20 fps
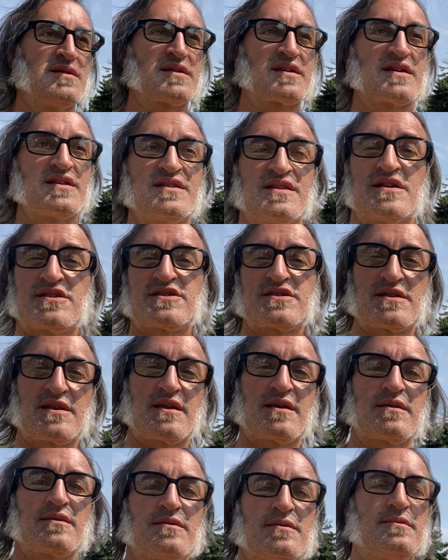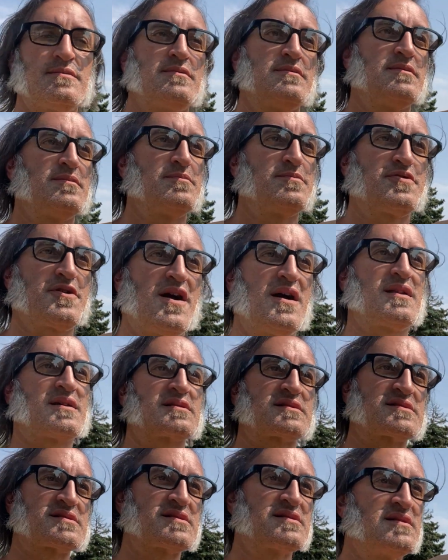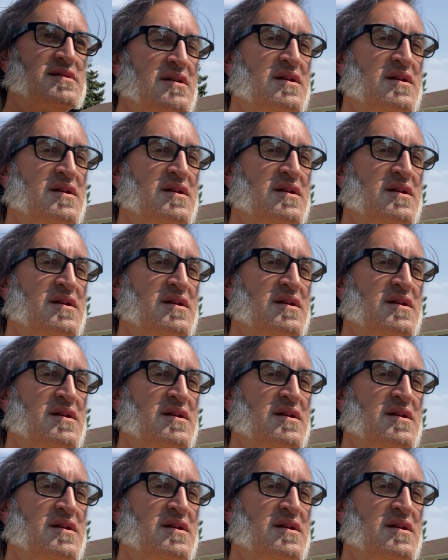conditioning products,